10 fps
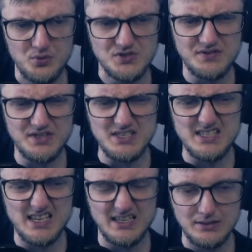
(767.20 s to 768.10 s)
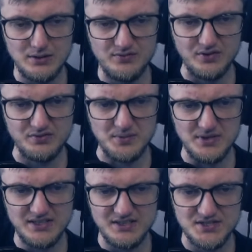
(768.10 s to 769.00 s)
Because if there's, like, if the
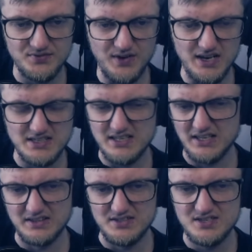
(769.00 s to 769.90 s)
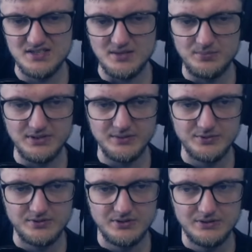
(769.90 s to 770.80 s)
meta is fast, like, this is
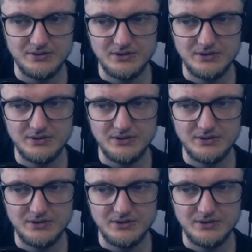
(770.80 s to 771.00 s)
unplayable.